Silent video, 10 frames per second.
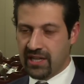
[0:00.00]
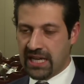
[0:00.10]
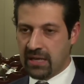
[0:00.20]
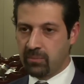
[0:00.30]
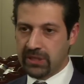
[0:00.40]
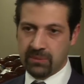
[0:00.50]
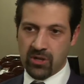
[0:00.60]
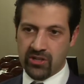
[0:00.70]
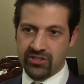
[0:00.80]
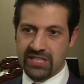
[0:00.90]
um, but
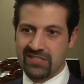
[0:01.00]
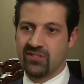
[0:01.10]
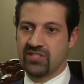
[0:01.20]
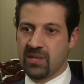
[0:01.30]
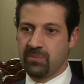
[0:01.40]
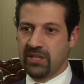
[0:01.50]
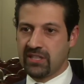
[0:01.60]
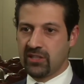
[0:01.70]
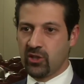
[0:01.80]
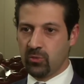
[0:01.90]
democracy is not something
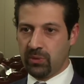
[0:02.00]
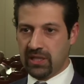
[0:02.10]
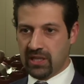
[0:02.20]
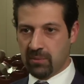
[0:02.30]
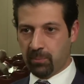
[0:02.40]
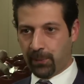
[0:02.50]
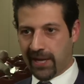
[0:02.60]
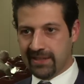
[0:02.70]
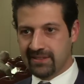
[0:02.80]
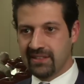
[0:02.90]
that could be
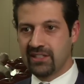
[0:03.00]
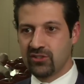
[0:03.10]
implanted.